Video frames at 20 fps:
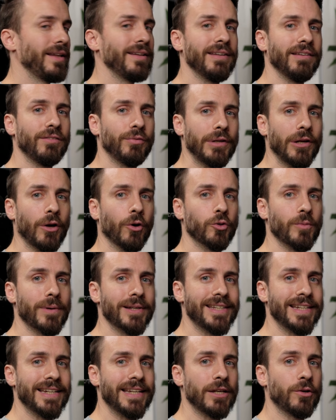This will
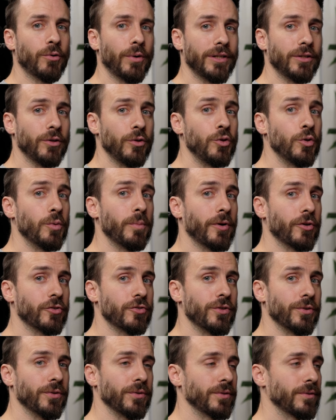automatically create a new merge
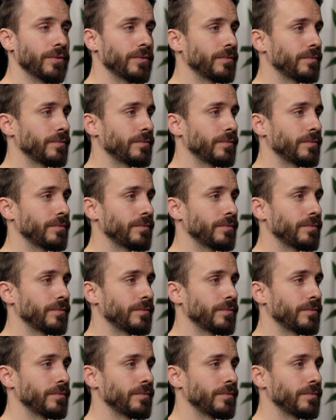node.